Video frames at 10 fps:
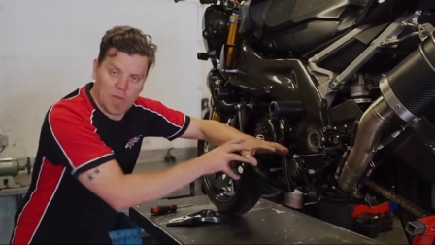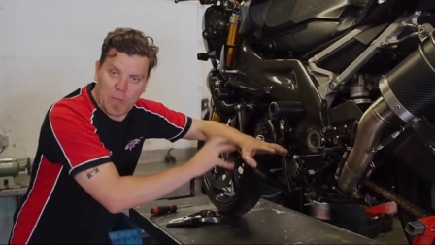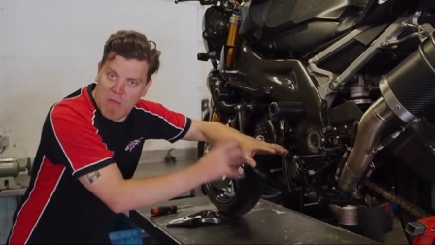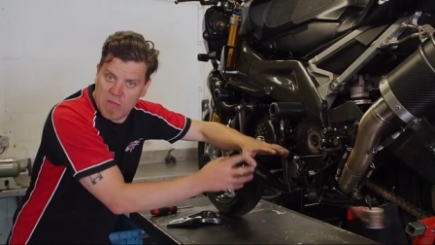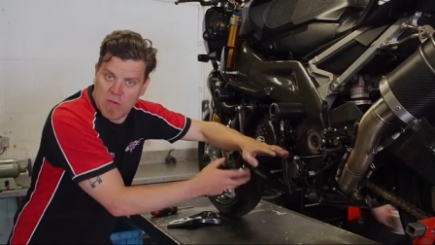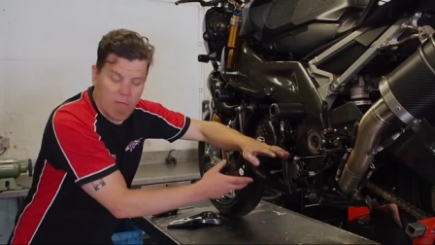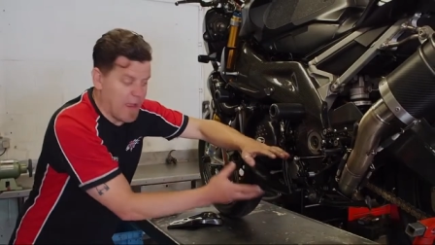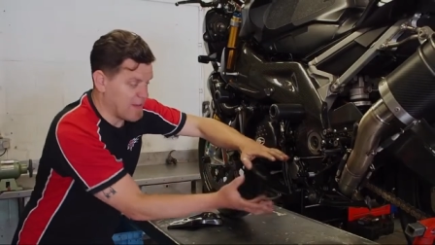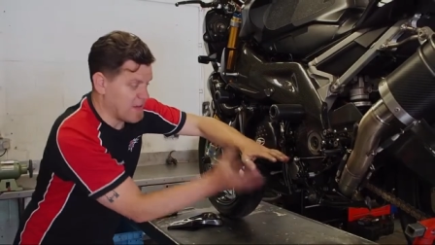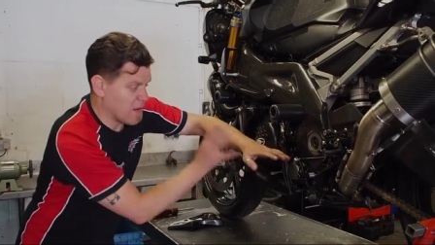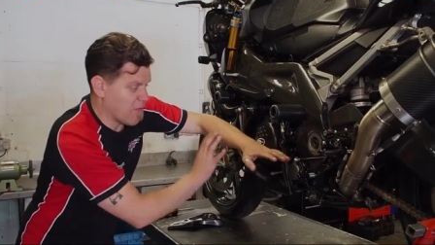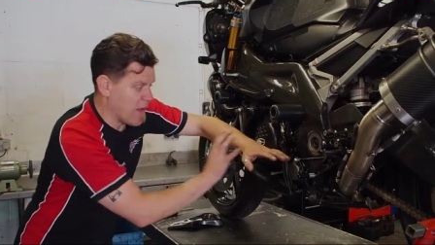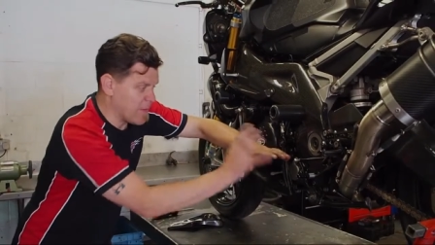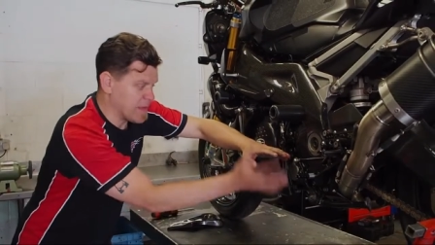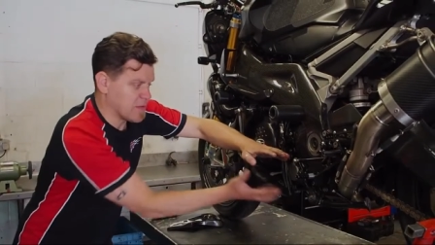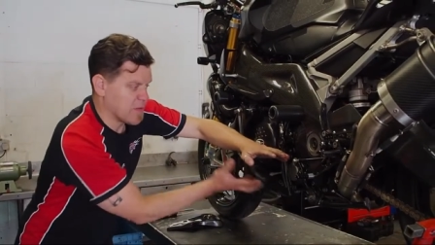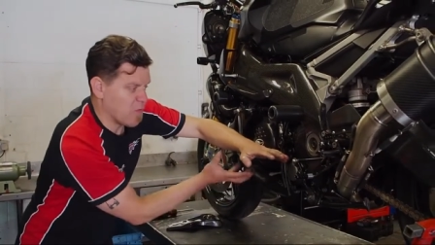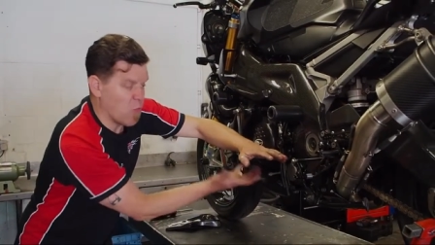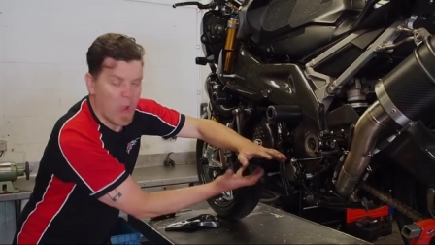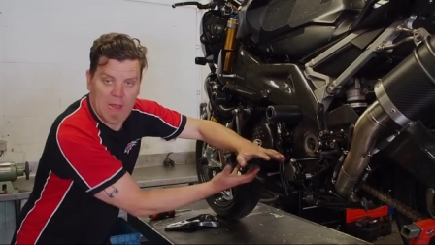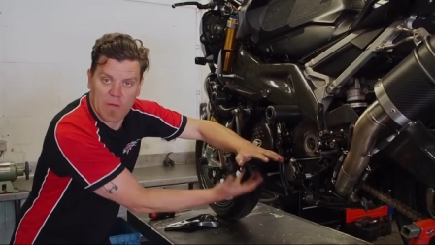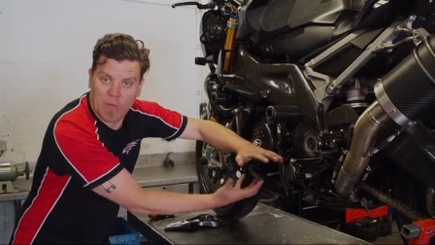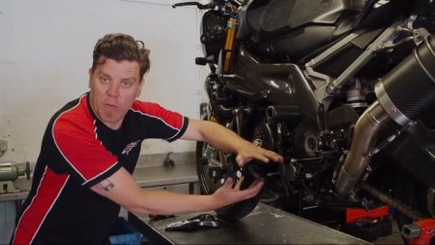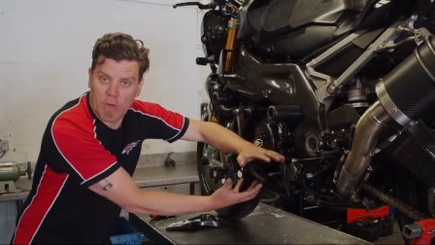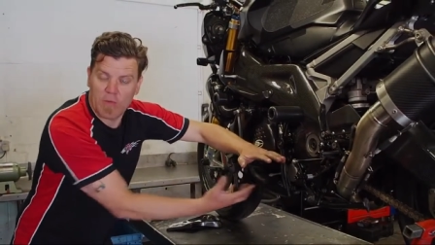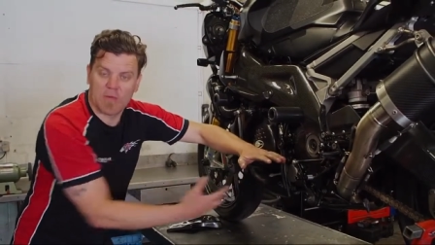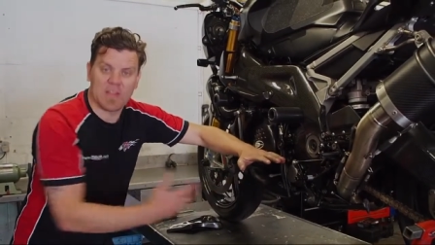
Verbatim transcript: are splashing around in a great big sort of well of oil.